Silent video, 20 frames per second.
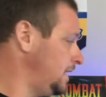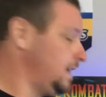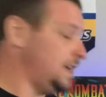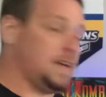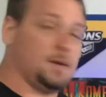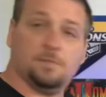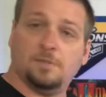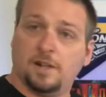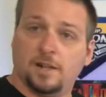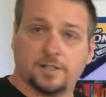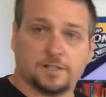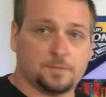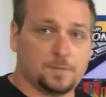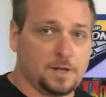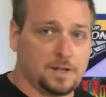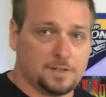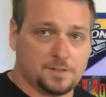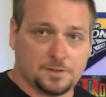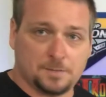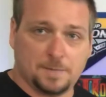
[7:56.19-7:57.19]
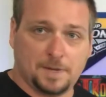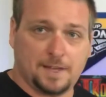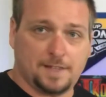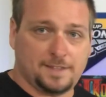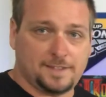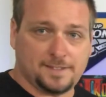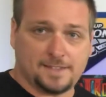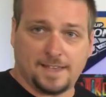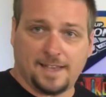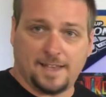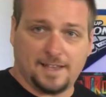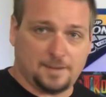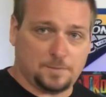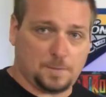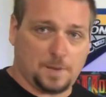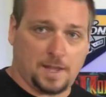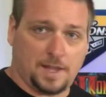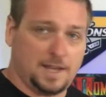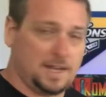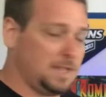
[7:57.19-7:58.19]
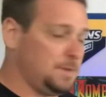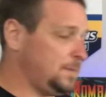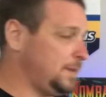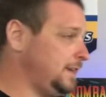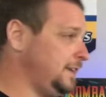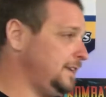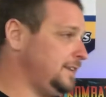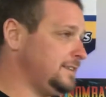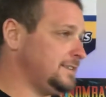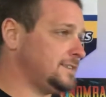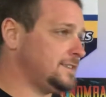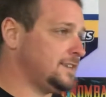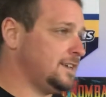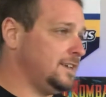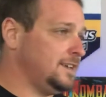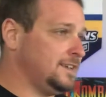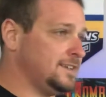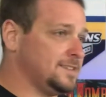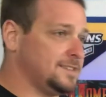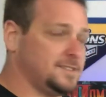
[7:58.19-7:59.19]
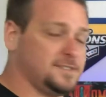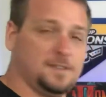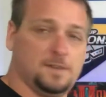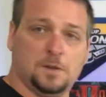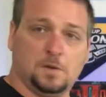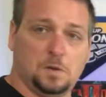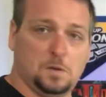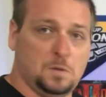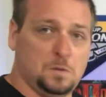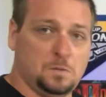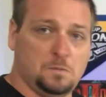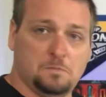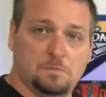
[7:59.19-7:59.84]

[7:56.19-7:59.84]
I'm not sponsored by these guys by any means. So